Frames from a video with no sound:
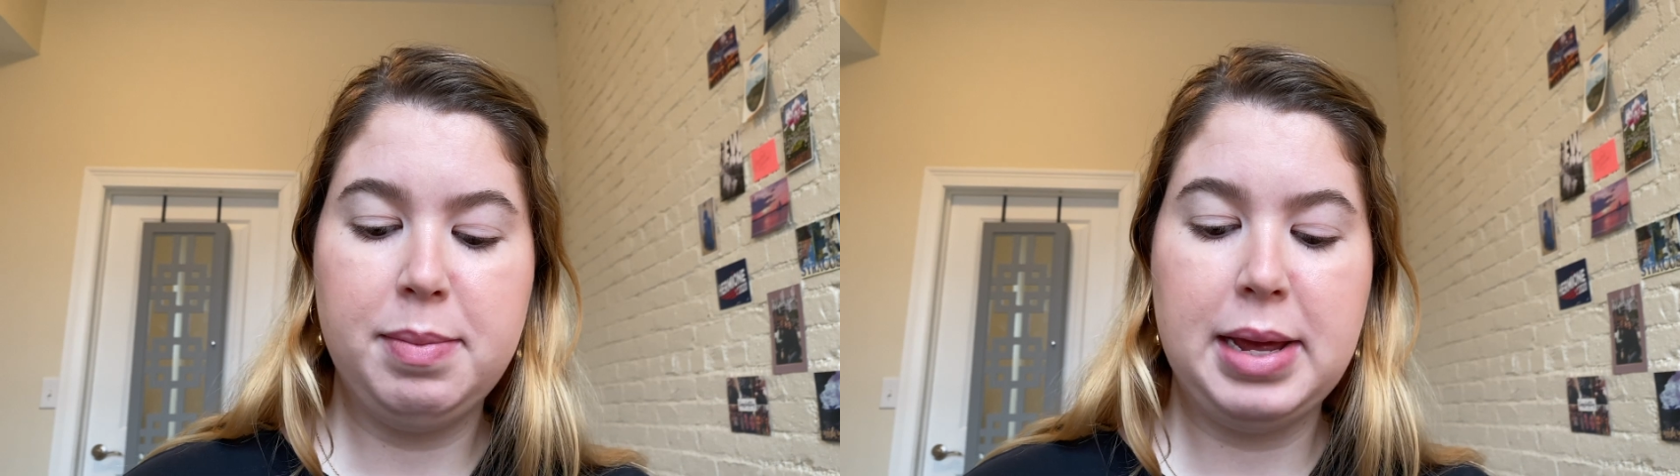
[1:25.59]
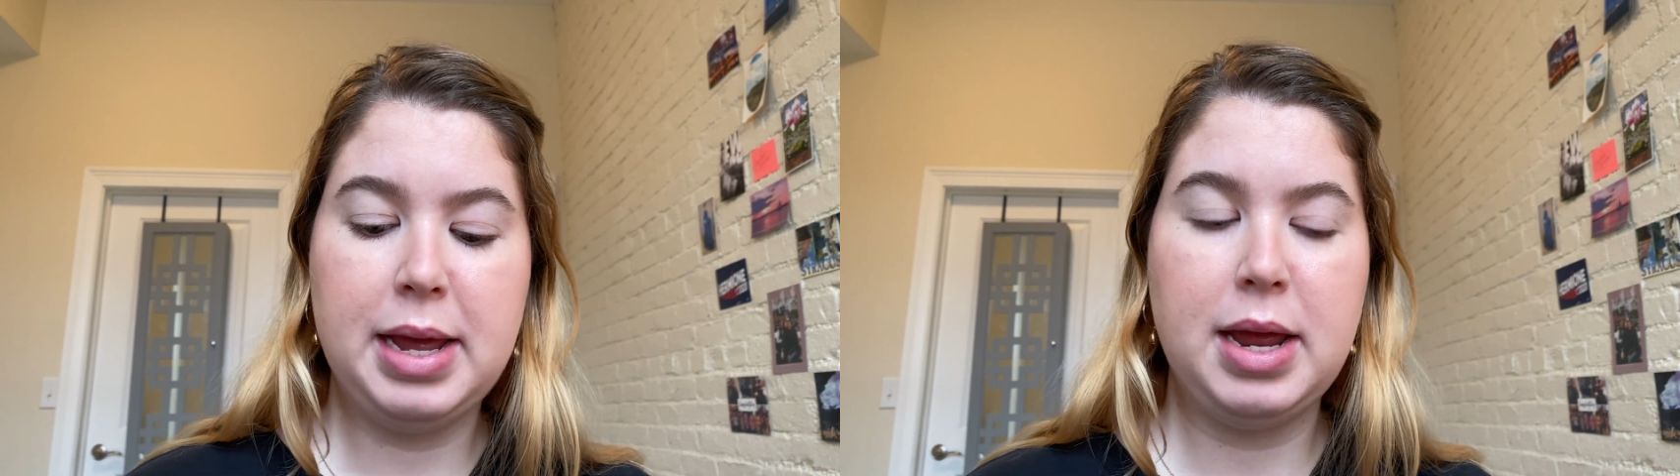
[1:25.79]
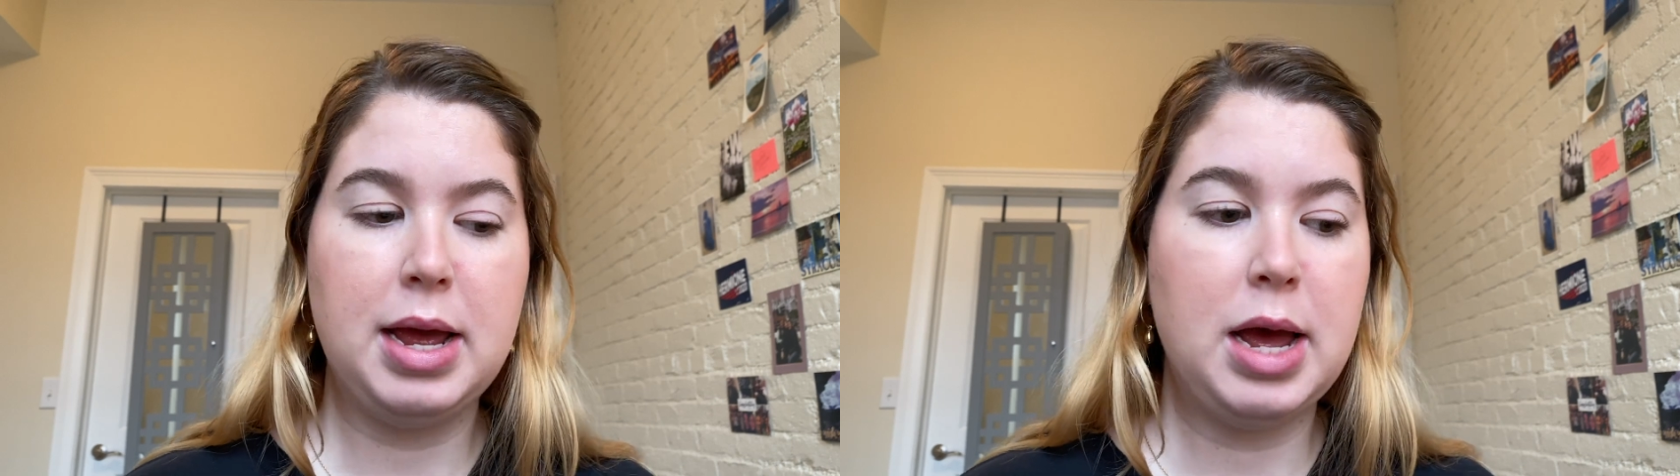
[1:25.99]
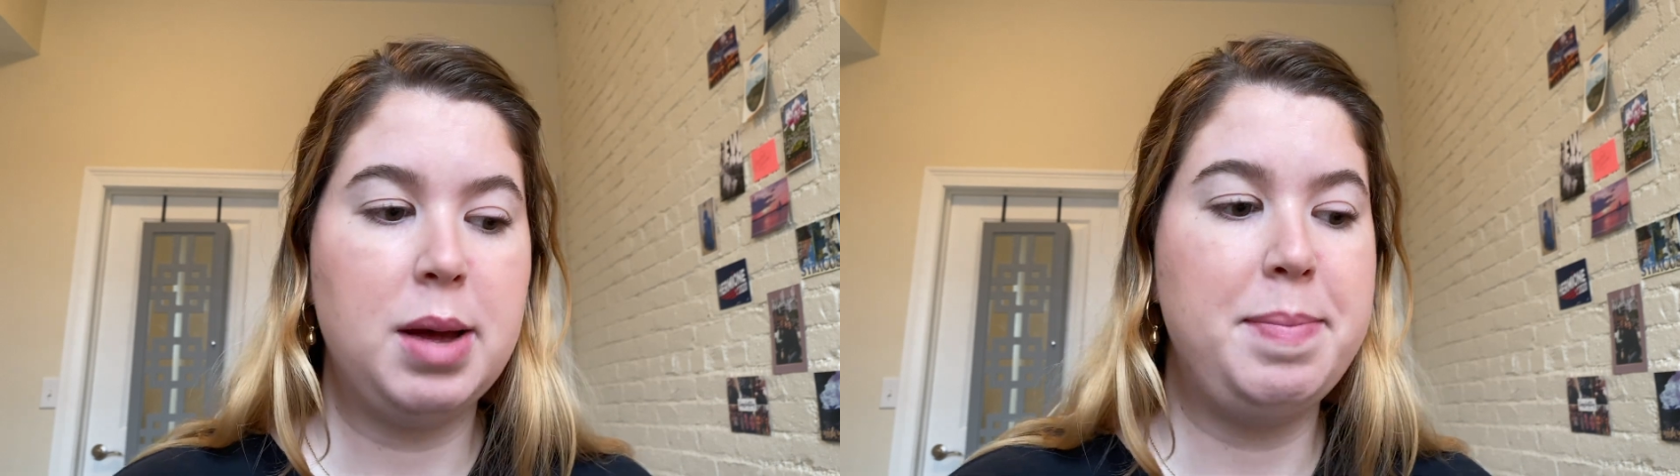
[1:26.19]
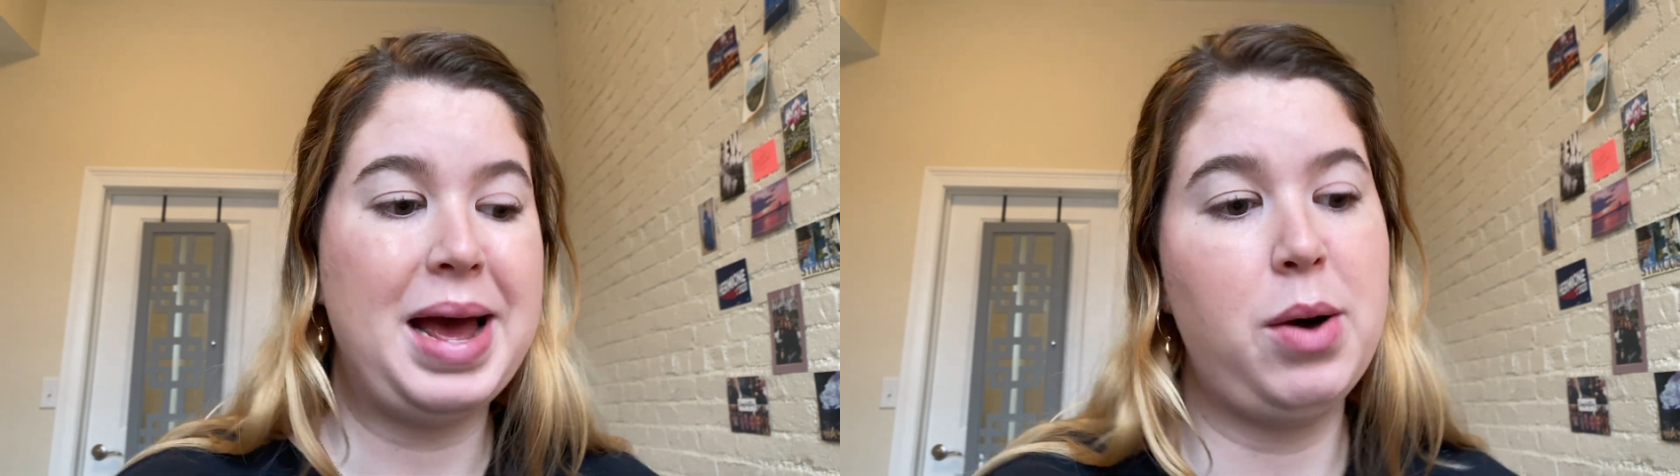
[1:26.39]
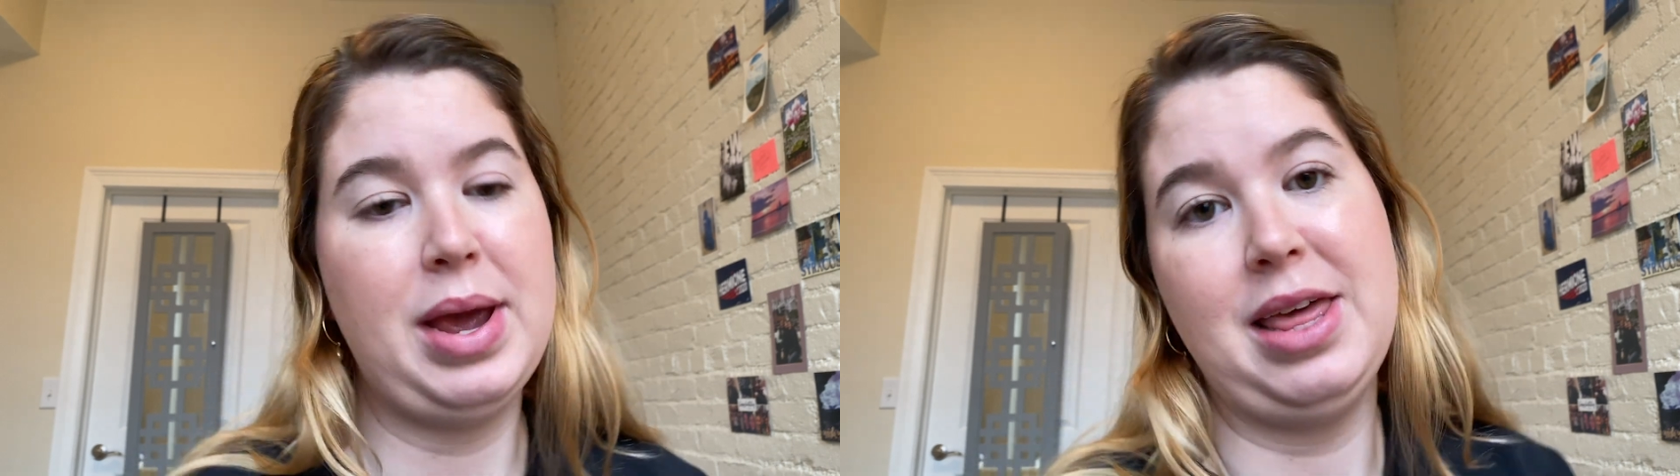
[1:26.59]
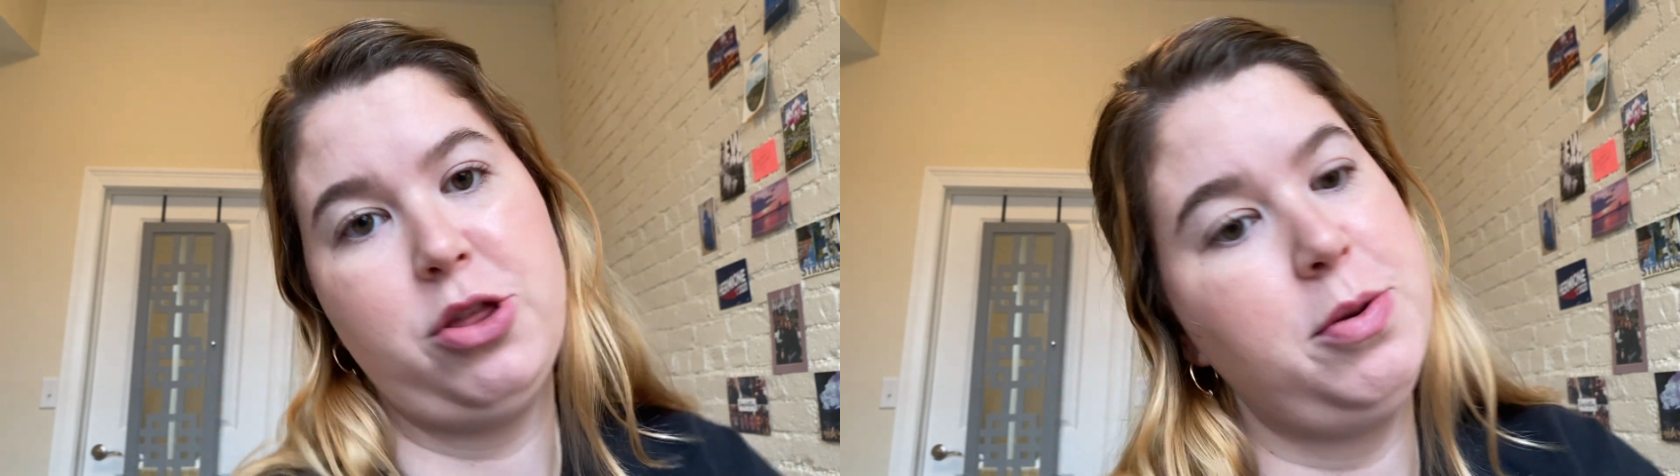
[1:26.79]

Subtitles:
bit about Aether